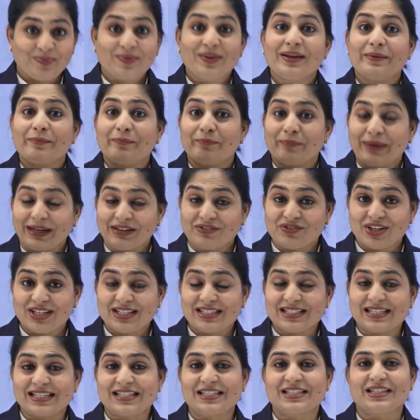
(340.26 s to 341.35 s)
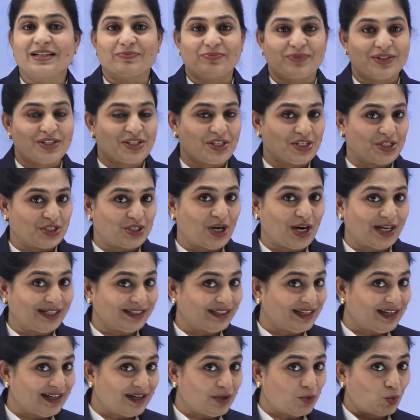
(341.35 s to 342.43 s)
metric system. This is not
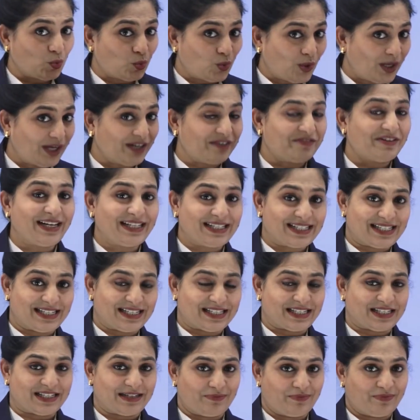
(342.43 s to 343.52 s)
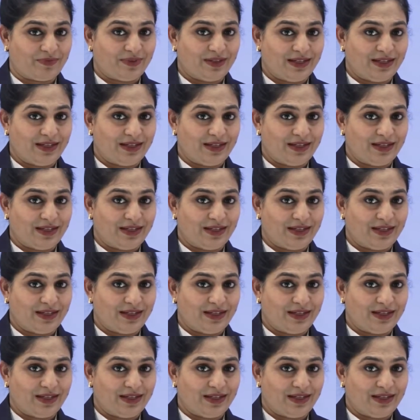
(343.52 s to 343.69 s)
the worldwide system.